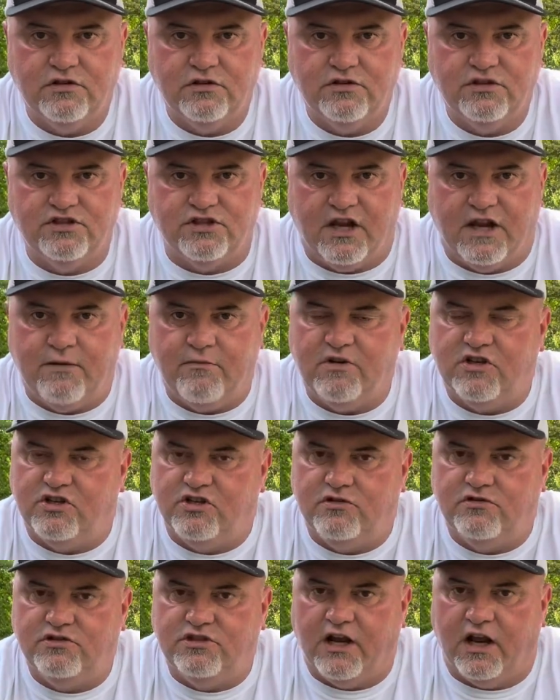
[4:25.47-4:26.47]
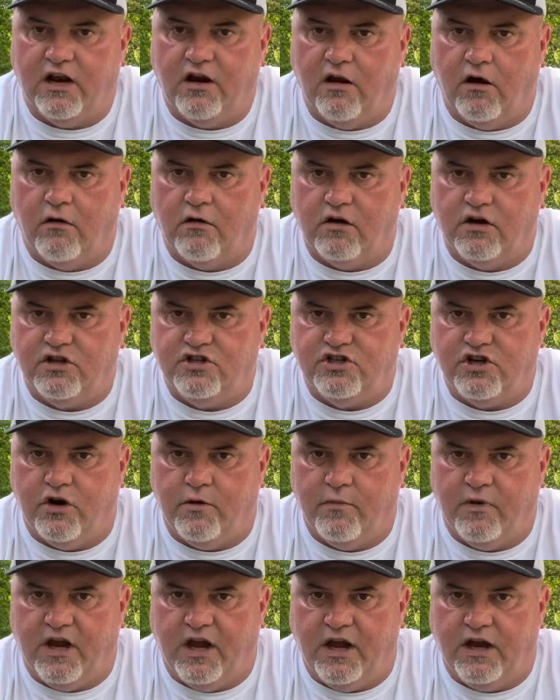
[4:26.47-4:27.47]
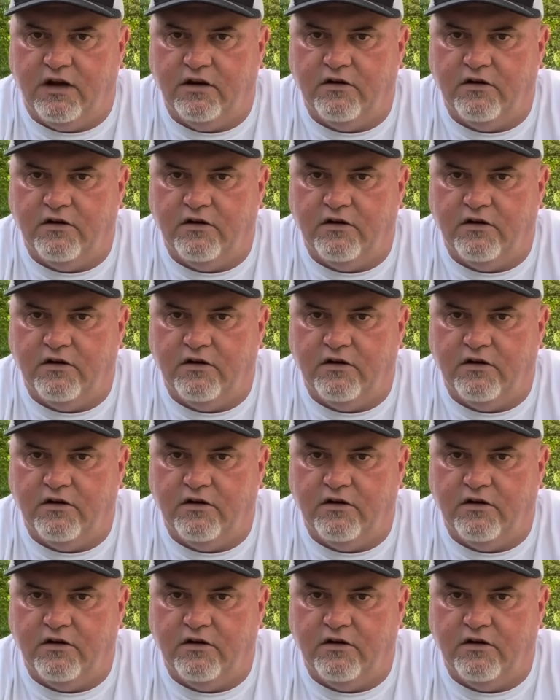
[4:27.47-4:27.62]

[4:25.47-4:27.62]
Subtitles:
seem to take longer to germinate.